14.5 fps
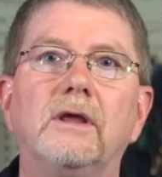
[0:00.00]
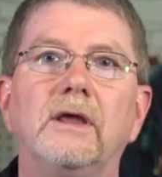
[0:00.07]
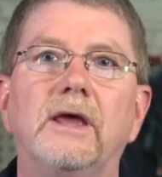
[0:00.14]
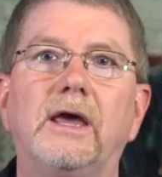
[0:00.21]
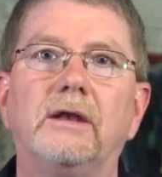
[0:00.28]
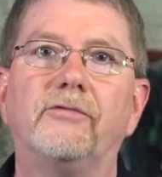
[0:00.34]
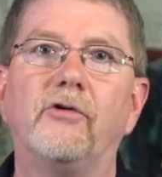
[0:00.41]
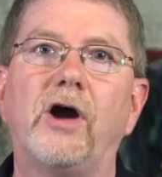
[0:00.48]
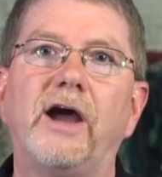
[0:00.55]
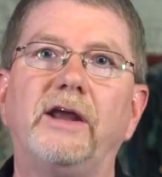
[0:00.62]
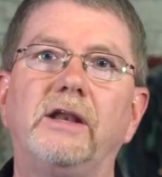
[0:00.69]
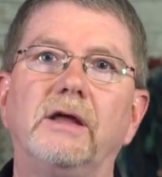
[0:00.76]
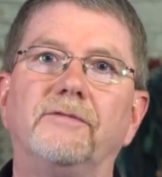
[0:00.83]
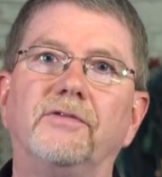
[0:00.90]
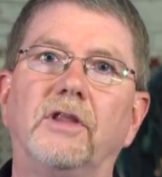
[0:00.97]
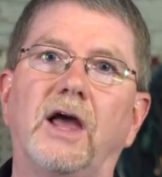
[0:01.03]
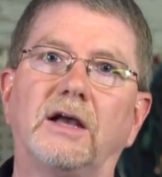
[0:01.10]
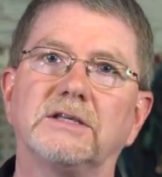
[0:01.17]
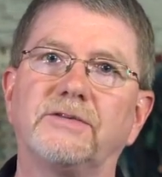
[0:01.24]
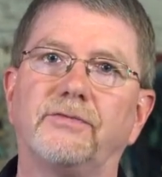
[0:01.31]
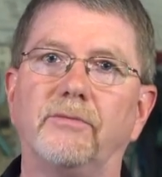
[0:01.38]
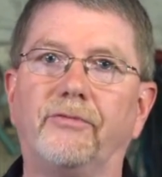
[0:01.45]
and a variety of
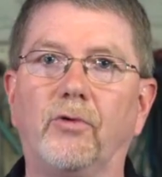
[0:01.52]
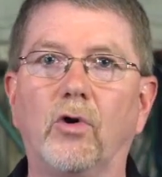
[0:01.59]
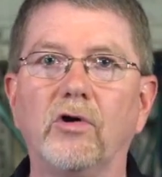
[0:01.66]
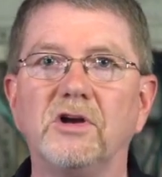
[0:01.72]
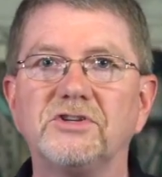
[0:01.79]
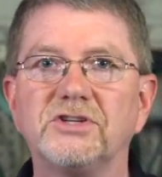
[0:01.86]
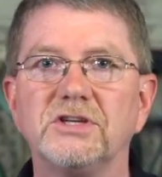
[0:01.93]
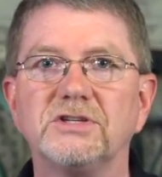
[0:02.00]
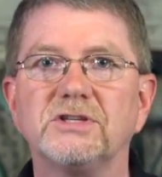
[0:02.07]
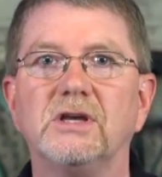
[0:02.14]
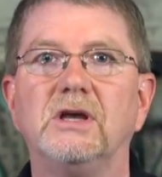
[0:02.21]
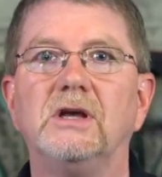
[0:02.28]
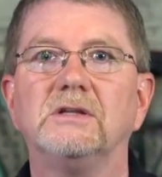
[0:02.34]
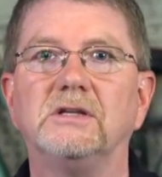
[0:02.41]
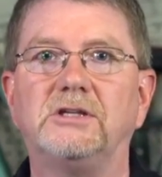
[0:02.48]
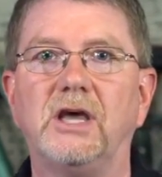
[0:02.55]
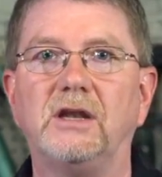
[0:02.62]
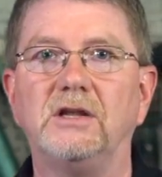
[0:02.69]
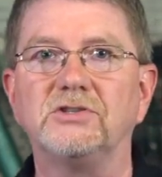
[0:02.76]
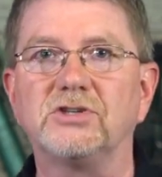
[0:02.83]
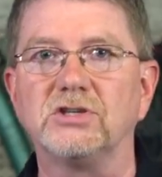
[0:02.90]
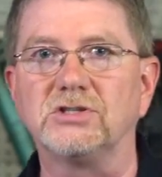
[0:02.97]
lengths from four inches to 10
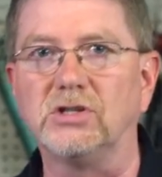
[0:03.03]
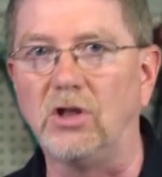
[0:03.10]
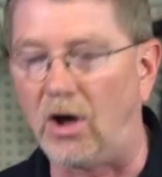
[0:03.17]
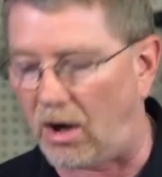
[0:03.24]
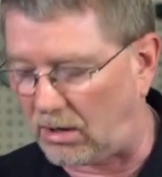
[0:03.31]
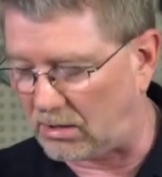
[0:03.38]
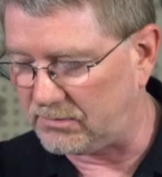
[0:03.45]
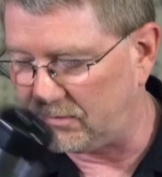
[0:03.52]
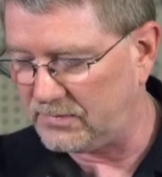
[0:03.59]
inches long.